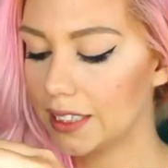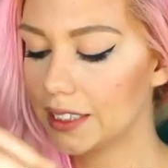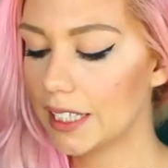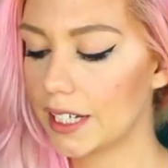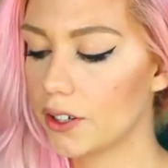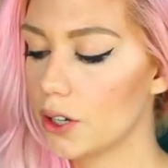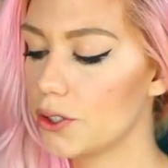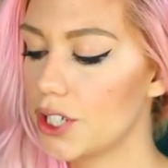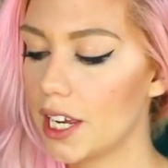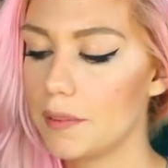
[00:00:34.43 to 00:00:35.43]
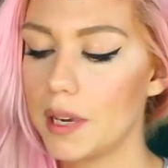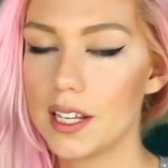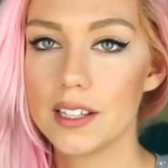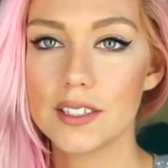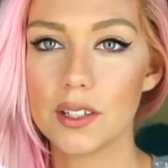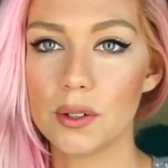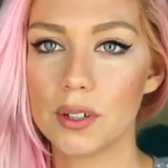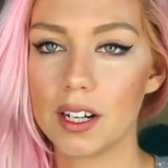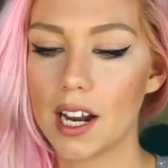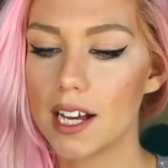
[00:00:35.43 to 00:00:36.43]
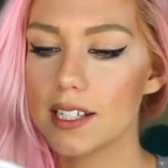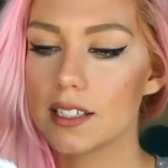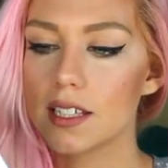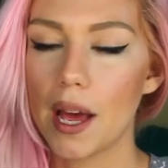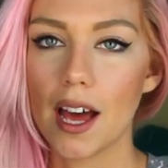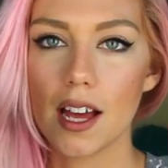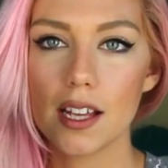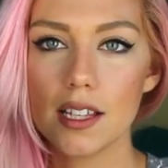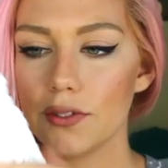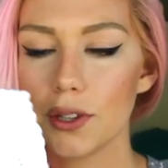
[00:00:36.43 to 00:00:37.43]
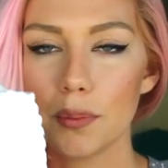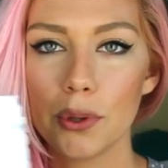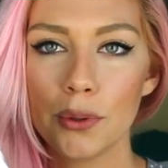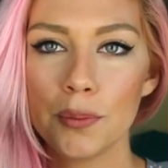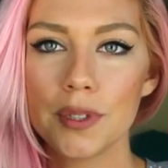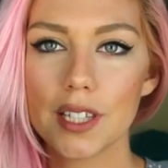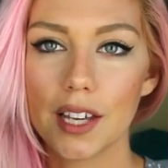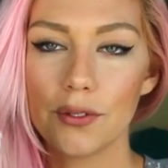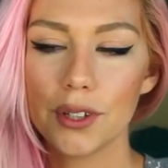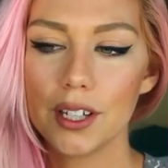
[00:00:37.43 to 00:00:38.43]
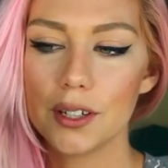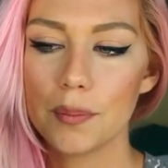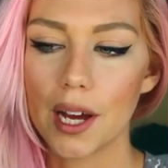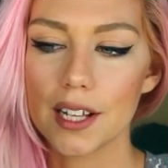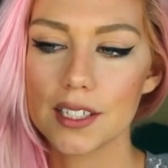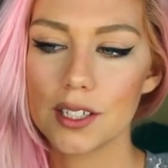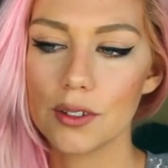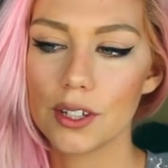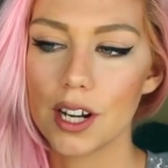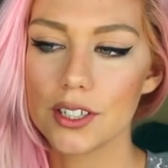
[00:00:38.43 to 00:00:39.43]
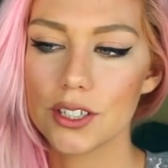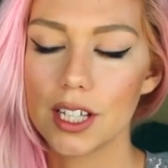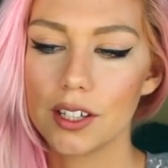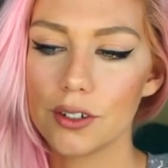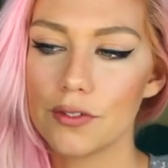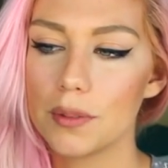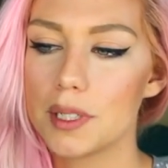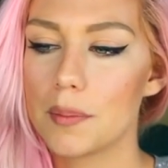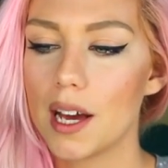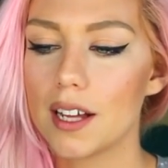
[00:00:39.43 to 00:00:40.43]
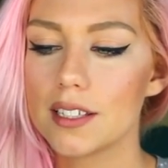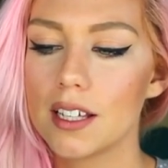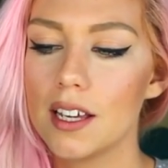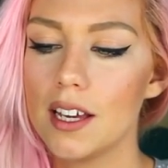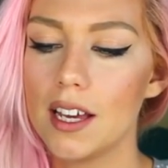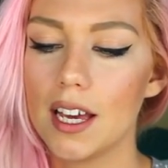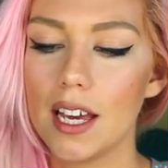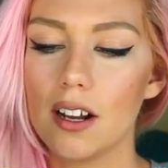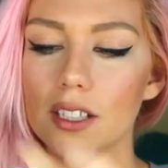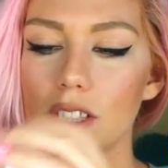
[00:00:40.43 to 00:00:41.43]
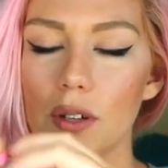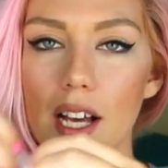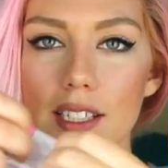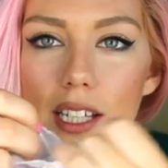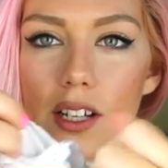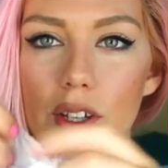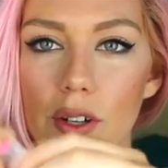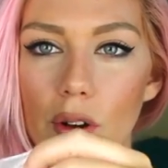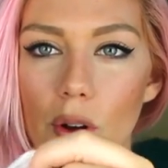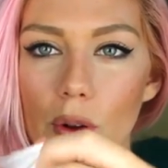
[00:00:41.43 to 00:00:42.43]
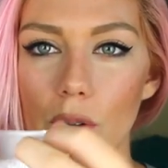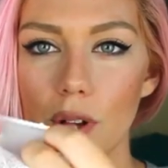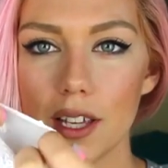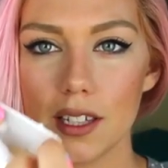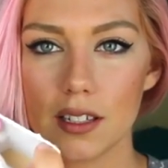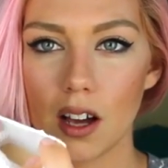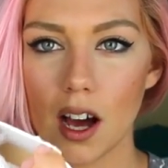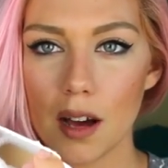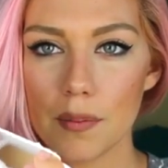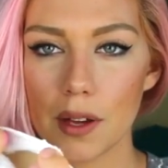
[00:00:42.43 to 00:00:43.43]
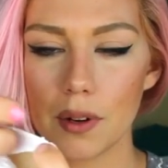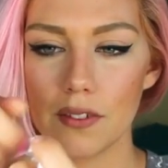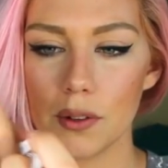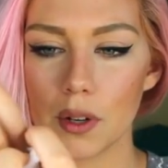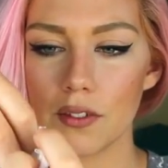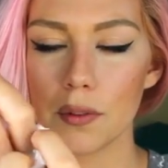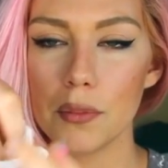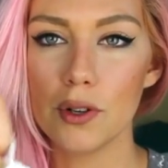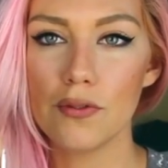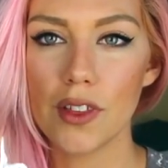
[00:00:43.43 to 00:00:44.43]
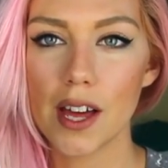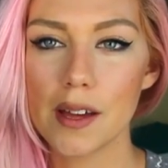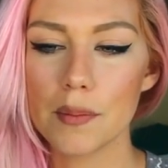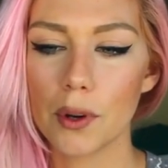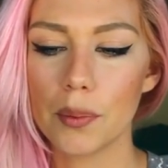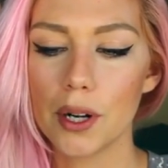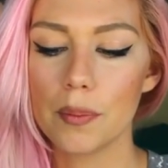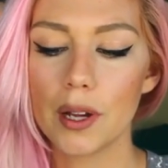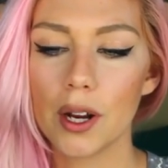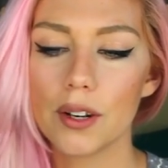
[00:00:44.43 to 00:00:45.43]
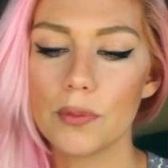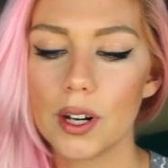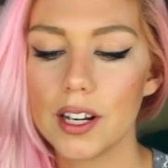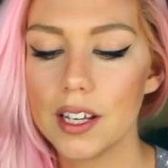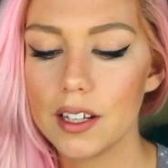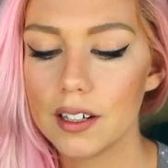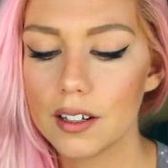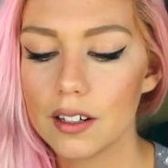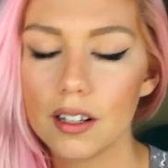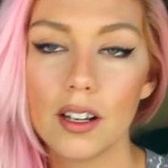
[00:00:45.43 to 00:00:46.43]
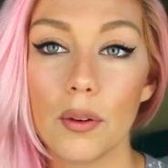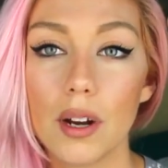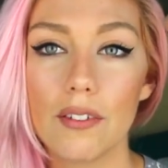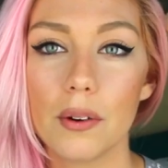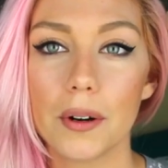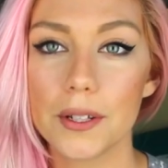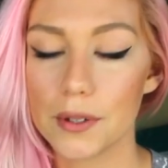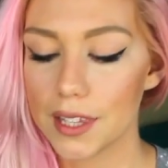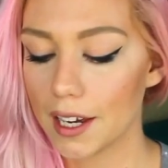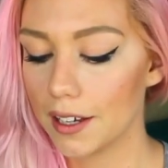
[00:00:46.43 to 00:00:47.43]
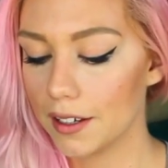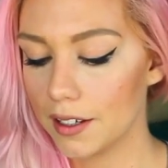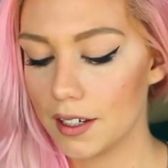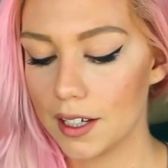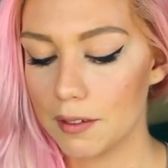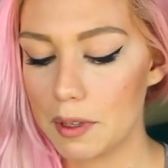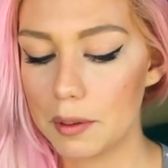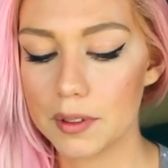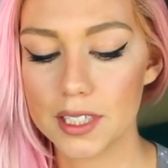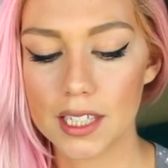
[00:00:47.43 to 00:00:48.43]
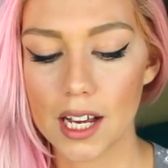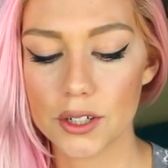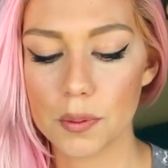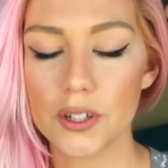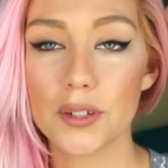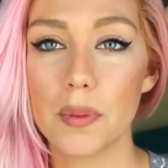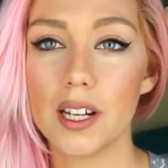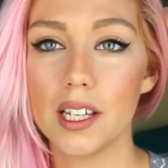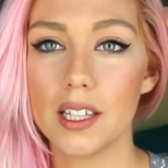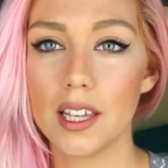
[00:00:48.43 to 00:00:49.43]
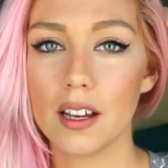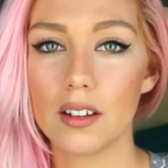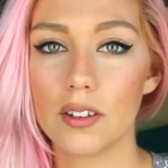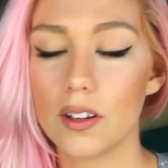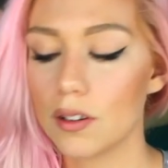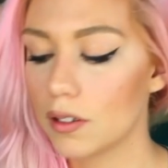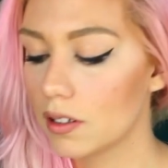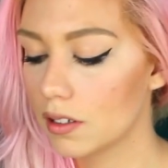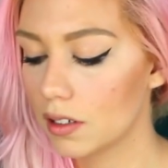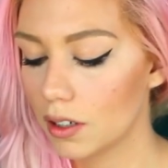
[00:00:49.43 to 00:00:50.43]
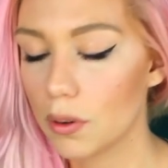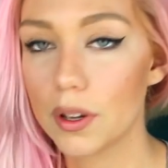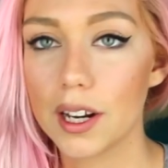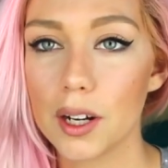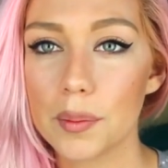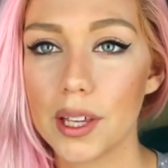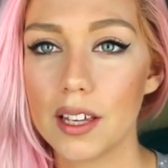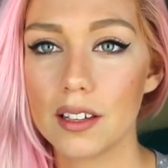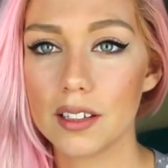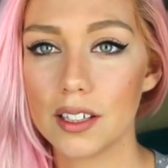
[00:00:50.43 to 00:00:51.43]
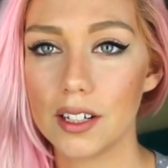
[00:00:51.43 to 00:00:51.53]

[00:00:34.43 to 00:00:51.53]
This is like a crocheted bathing suit. It has pads for the boobs, like really good pads too. They're not just like little flimsy pads. It also has like a little hole in the top. That way if you want to remove them or put a bigger one in, whatever you want to do with that. Maybe stash a bunch of money in there, you know go on airplanes.